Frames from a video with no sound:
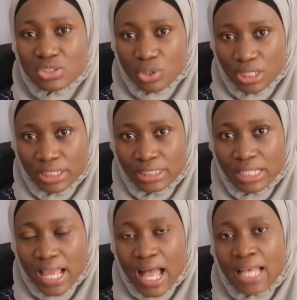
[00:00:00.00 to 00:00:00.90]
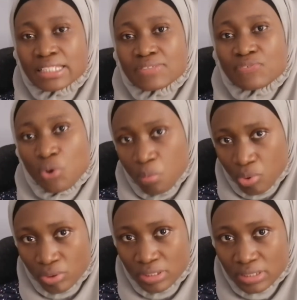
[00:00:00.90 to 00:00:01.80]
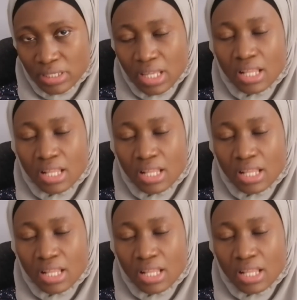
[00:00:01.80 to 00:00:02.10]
solid at 4 months,